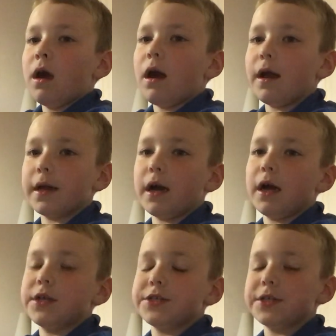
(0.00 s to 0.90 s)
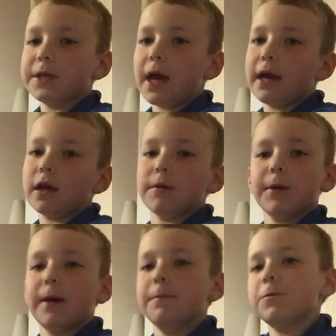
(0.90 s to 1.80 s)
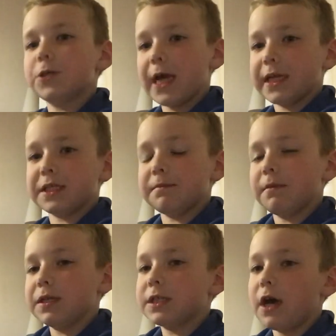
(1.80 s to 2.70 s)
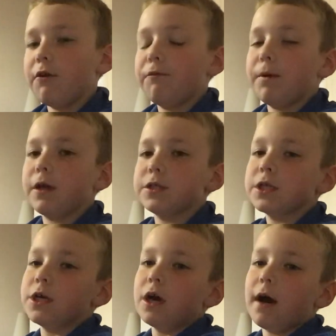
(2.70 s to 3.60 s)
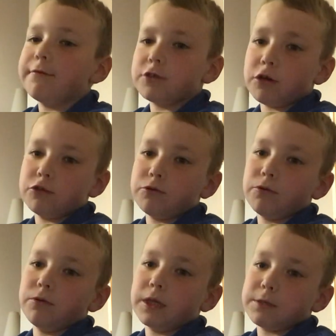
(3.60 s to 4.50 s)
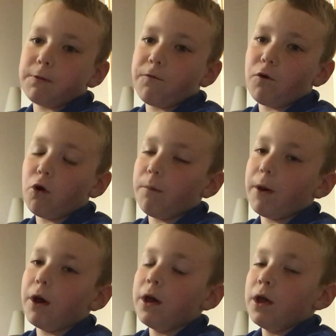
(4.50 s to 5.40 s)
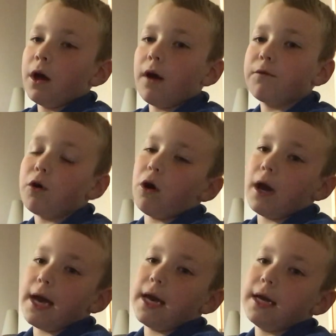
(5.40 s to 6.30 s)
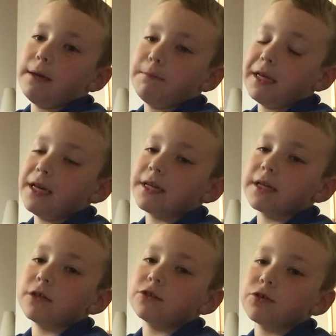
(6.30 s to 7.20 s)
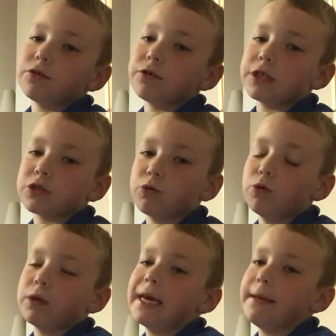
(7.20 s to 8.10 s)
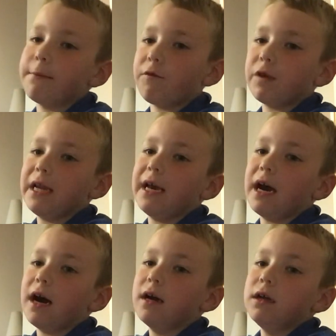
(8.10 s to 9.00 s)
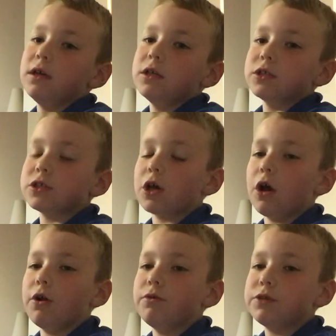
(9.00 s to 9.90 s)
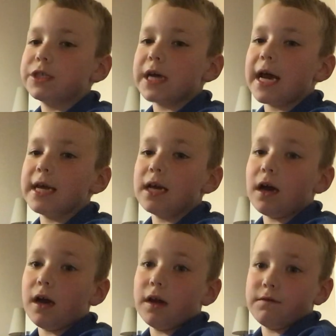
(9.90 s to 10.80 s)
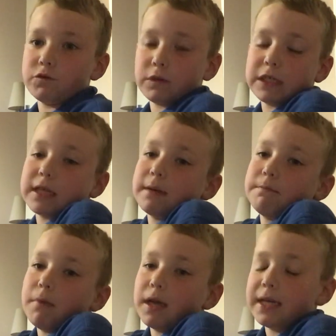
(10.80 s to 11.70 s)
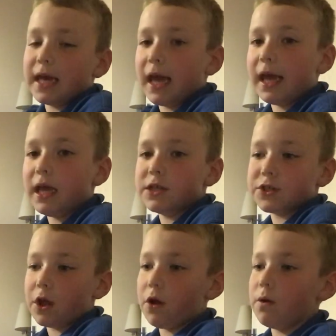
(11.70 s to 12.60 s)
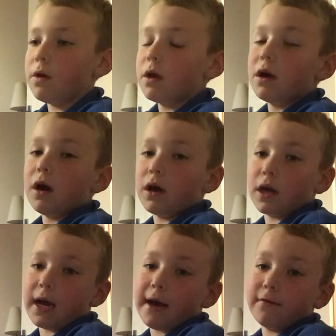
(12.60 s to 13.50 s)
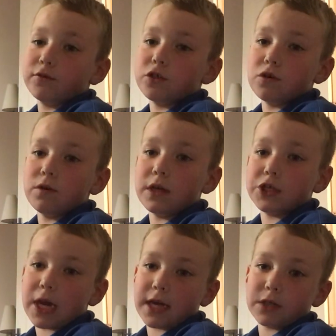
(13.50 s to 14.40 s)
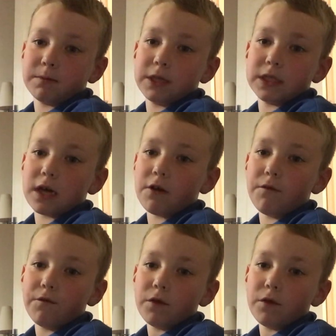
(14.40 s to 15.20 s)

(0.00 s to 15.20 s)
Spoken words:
Hi guys, today I'm going to be injecting myself because I've told you all this before, but I've got a bleeding disorder. It's called haemophilia. So today I've twisted my knee, so I'm going to have to inject myself,